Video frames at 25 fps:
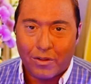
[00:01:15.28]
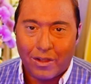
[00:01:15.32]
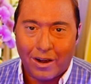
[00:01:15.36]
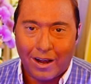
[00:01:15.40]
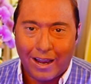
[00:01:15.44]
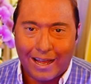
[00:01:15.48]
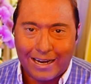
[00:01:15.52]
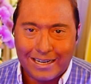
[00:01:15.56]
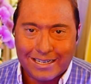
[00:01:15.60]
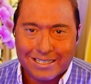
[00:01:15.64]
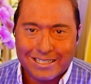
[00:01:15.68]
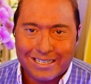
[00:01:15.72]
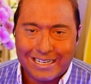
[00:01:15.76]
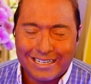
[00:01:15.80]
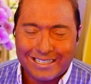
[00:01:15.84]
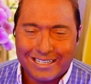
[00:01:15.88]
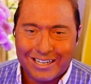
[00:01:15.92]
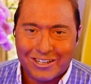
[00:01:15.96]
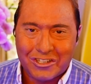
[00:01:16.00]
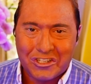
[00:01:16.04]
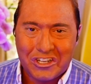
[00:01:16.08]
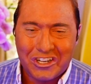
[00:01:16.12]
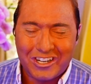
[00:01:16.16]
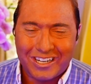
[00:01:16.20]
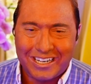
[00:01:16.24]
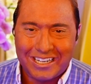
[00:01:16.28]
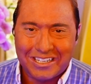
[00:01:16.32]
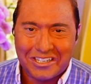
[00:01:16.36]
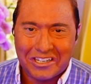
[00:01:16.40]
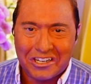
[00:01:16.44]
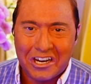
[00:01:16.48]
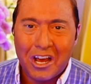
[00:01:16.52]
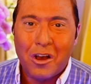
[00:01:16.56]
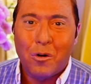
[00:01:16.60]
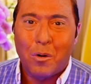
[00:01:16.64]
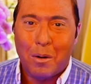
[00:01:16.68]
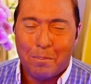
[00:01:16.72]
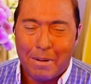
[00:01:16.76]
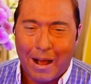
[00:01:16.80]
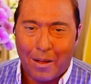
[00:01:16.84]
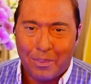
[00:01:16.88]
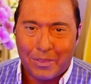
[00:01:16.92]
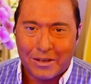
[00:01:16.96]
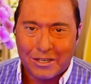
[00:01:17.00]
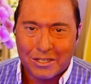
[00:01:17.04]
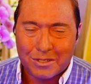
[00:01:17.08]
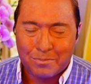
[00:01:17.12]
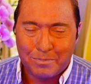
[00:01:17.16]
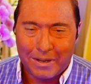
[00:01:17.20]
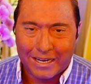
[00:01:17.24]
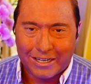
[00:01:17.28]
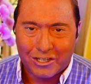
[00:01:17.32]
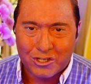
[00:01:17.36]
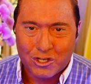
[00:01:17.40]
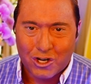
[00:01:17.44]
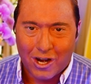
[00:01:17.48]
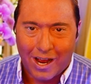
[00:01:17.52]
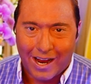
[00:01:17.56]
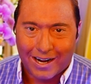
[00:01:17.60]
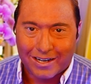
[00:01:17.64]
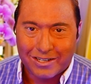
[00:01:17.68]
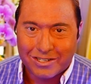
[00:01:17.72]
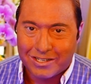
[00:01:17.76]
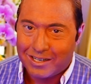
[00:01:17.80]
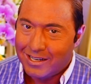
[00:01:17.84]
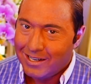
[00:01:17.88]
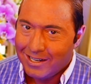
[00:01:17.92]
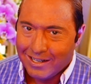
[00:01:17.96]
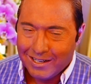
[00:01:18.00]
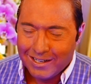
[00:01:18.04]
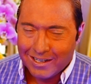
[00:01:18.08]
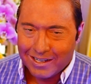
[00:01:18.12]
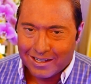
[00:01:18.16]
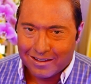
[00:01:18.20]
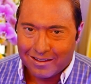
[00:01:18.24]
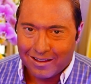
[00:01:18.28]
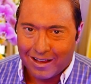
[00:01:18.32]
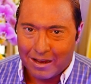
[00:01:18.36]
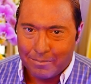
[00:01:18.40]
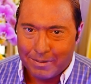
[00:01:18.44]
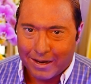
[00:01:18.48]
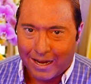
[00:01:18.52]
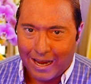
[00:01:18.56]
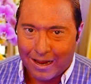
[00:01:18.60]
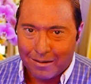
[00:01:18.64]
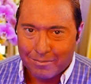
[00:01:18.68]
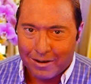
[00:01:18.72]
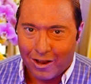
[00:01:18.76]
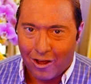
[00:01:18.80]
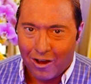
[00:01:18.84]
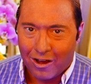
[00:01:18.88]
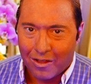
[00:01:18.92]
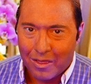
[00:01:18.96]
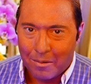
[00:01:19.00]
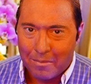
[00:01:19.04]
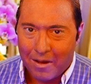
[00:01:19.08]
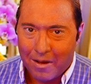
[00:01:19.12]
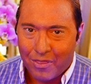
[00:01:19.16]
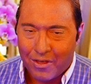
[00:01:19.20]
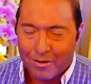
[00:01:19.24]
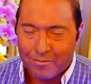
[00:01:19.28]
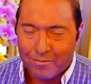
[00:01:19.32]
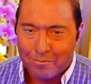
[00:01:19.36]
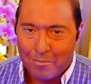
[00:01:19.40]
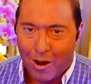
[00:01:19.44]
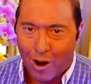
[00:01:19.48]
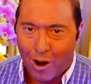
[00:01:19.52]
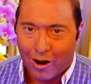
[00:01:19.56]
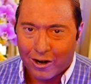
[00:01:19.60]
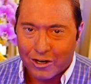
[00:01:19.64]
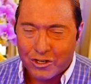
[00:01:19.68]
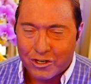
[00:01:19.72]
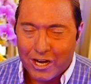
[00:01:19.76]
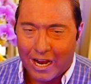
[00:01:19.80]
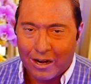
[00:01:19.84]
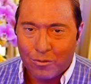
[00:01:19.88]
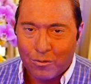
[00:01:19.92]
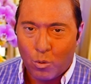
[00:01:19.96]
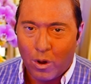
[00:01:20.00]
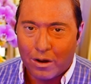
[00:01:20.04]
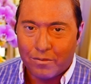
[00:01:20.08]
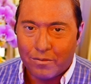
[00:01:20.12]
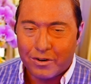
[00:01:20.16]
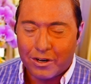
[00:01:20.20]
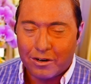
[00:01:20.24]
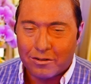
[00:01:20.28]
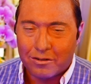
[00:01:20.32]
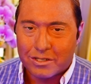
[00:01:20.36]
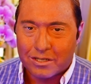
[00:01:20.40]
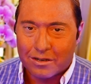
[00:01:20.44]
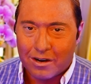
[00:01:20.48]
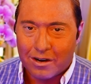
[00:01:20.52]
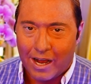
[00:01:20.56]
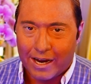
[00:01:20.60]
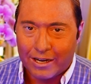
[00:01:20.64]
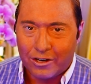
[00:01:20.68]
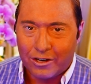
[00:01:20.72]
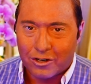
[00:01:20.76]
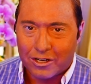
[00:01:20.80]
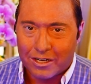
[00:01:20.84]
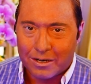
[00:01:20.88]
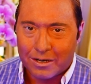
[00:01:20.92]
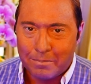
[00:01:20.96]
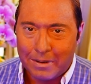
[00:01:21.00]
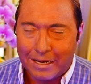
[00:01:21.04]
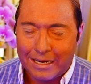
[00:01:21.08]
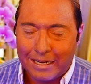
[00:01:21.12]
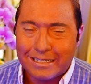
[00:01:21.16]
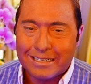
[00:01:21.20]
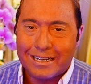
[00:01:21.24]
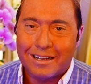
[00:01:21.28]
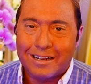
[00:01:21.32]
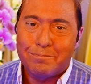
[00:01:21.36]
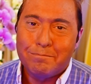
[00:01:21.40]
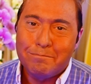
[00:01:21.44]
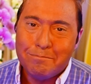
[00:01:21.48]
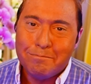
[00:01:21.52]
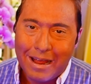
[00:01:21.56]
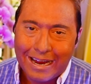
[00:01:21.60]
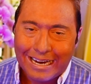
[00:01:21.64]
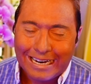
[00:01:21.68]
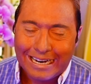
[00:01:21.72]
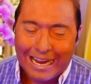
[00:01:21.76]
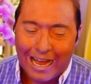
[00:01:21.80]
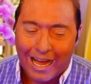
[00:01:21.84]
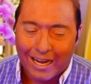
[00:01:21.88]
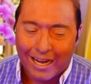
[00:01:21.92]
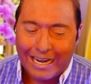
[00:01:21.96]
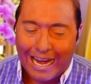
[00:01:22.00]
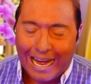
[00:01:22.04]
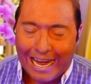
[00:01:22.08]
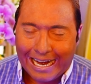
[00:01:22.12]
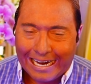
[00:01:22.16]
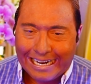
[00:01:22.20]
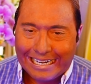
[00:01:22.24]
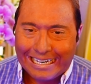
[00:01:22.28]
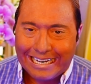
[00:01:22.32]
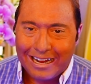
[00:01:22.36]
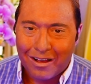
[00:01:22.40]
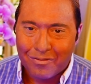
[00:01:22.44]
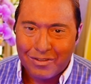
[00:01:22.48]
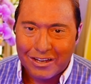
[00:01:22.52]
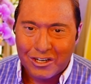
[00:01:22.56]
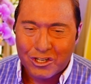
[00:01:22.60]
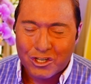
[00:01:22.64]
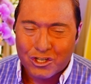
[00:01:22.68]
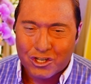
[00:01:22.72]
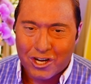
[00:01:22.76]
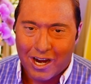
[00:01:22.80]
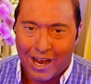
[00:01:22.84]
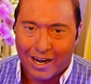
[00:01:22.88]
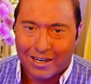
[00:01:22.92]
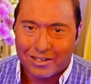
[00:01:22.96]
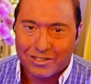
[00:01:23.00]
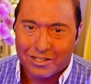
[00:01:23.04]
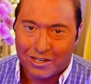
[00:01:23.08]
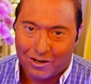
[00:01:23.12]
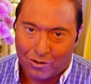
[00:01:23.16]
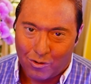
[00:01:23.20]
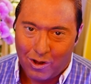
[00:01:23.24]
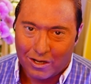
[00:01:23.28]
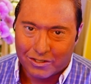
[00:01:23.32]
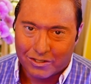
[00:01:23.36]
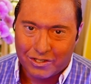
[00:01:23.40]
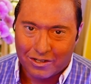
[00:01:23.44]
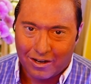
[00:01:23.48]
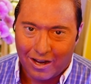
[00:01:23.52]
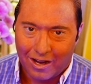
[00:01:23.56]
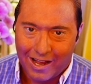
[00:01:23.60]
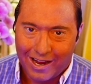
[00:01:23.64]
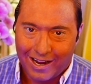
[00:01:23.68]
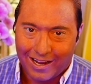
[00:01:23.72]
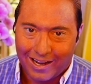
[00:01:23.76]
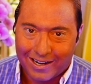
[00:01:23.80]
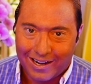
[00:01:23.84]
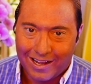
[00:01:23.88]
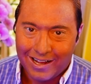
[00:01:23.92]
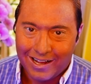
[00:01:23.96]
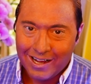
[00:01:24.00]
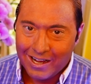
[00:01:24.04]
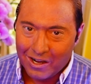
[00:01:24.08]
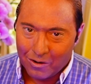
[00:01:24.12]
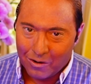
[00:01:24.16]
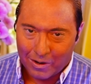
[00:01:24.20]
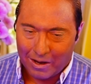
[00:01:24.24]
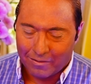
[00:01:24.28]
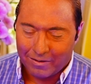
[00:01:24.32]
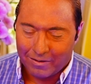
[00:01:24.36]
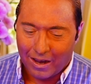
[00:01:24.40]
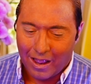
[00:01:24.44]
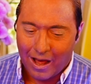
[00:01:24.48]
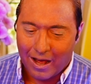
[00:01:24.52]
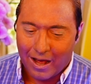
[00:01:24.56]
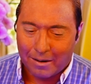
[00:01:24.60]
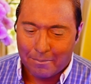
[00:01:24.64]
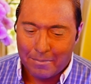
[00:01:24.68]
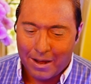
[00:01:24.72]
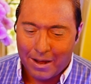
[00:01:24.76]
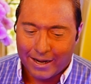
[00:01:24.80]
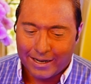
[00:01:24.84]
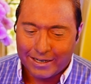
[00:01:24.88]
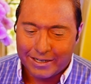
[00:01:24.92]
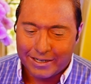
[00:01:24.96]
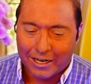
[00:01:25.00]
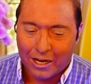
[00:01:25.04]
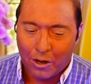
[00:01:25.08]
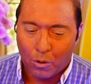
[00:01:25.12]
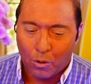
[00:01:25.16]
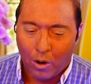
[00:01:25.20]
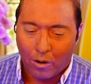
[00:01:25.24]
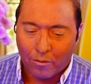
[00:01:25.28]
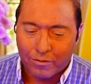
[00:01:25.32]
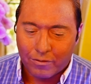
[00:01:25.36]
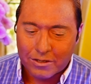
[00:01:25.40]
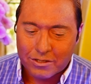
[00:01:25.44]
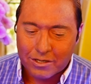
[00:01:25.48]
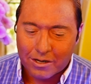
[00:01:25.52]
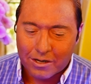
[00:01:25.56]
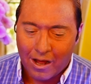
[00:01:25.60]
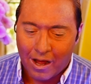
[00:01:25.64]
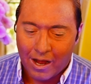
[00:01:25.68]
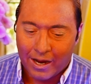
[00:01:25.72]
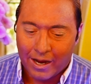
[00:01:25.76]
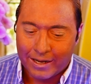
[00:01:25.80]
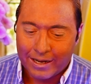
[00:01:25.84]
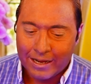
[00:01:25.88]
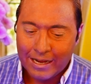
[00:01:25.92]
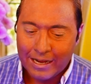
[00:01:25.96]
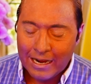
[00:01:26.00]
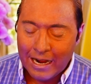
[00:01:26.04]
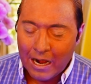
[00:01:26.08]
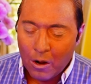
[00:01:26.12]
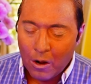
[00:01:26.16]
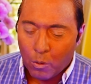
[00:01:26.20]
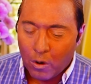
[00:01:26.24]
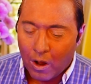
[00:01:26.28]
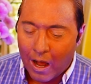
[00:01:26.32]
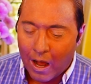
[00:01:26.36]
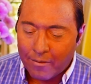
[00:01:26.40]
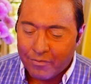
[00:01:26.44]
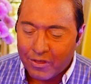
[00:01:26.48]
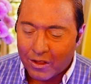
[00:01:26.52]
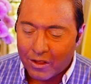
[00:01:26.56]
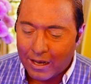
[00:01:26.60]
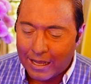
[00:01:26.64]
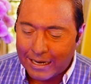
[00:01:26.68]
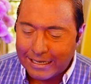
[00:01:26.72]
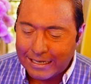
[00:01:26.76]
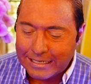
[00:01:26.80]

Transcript: over the latest details you need to know about these big checks. They became law in the month of March, and one viewer tonight, you're going to meet, they got eighty of these checks across the land. We have a lot of money to go over tonight. We'll have the